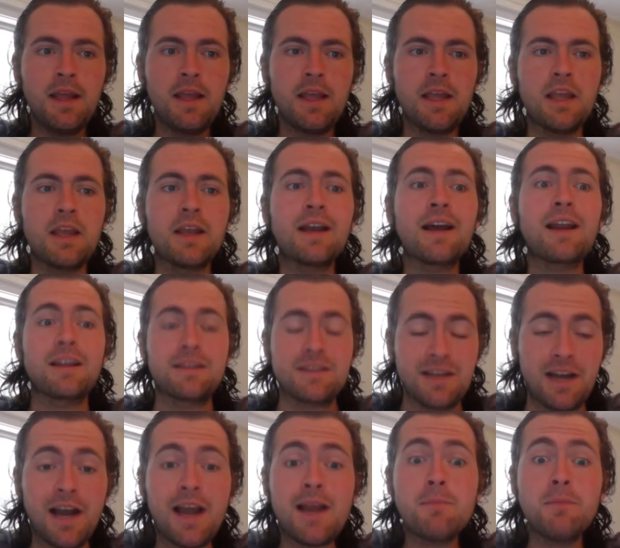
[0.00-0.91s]
you got a
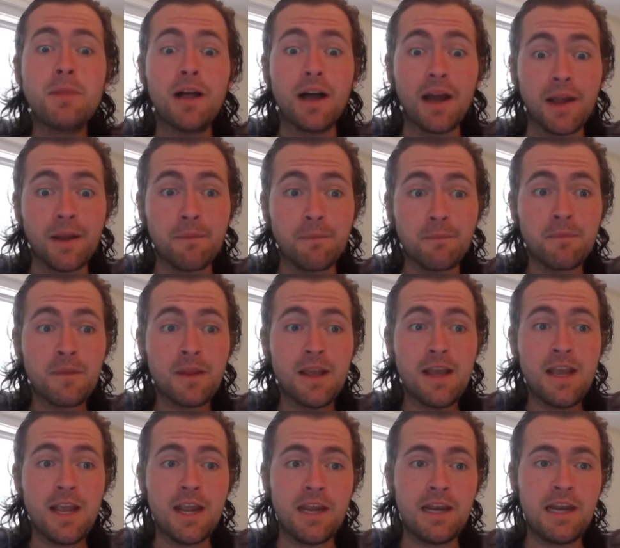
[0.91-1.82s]
timeline.
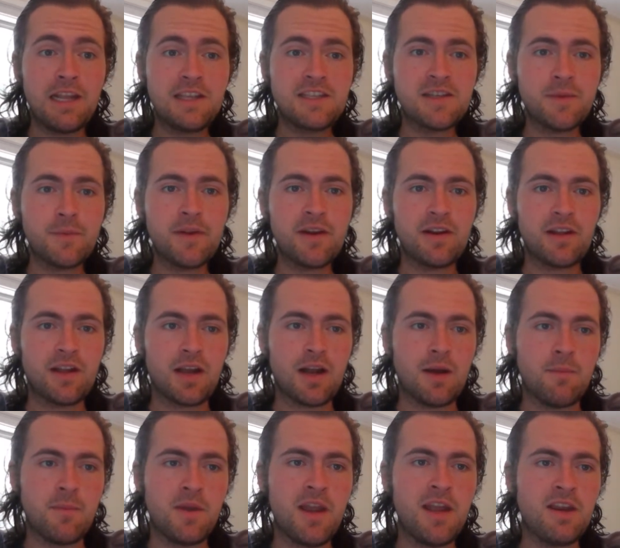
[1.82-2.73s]
You need somebody to
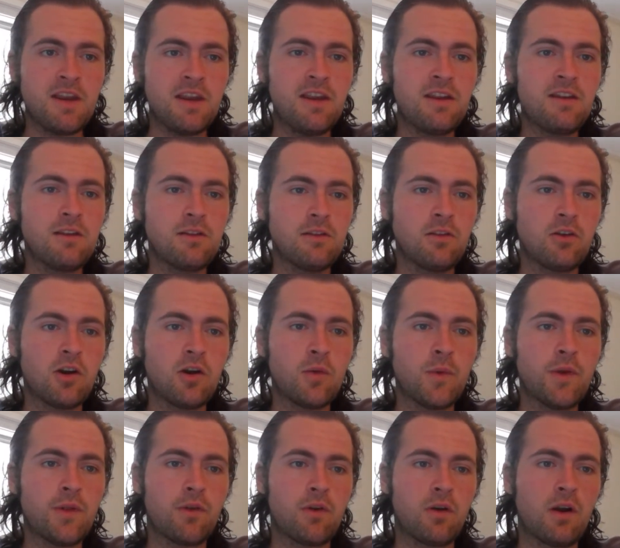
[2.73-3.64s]
come in. You need to learn
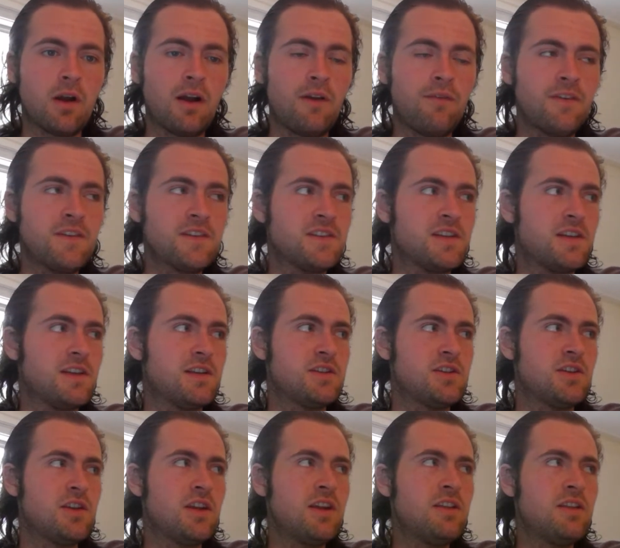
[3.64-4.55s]
where their office
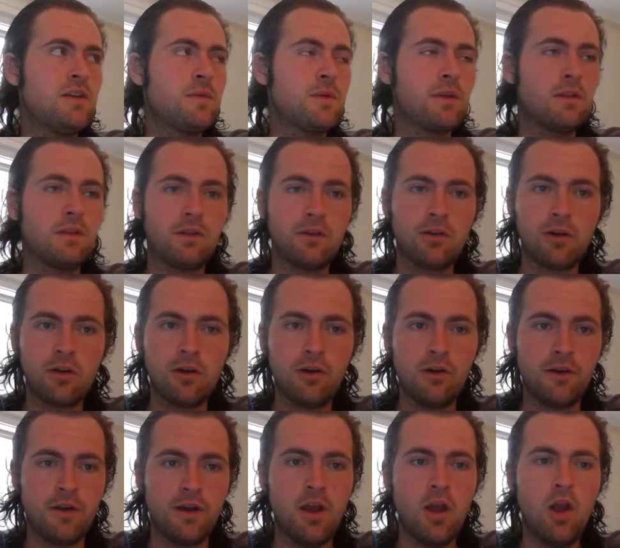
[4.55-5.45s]
is. You need them to
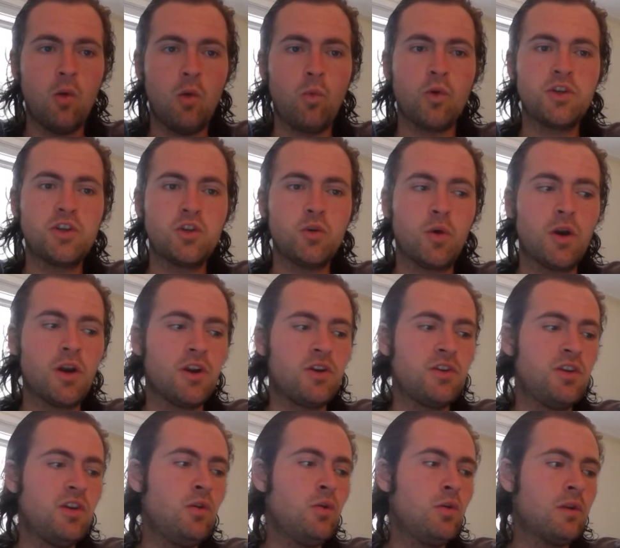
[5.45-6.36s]
learn what you want
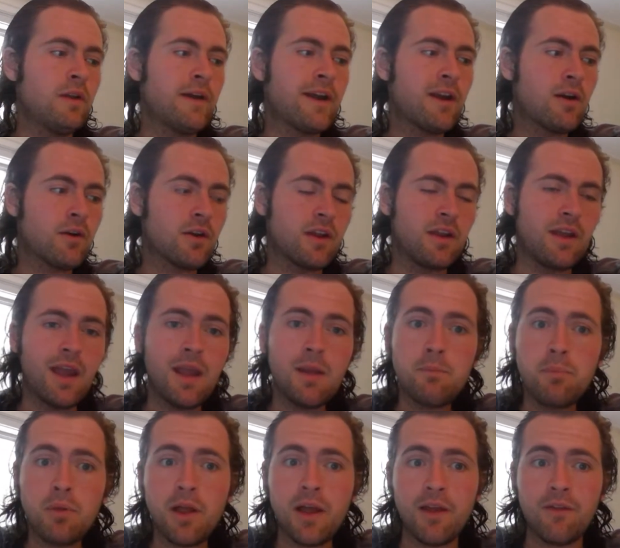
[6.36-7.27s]
to do, lay out a game
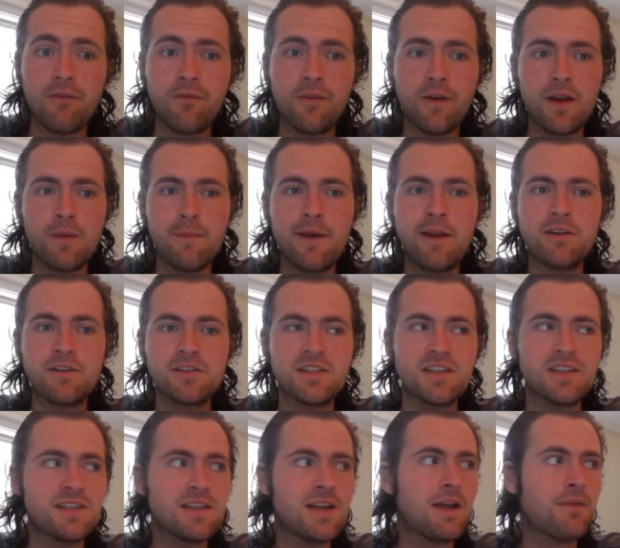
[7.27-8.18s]
plan, fundamentals,
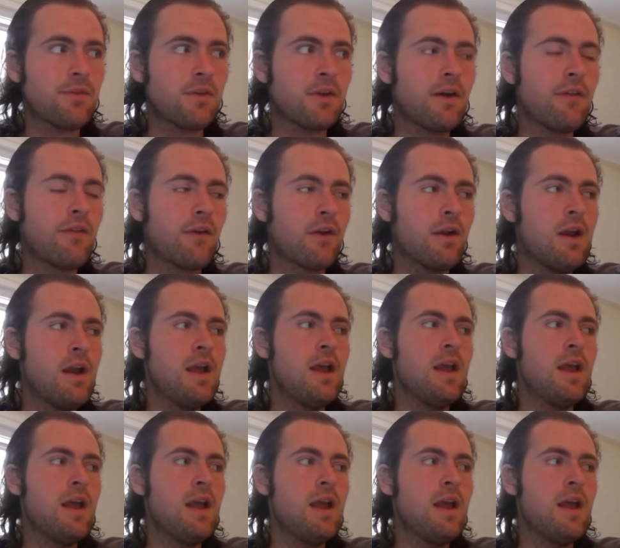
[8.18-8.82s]
this, that, the other.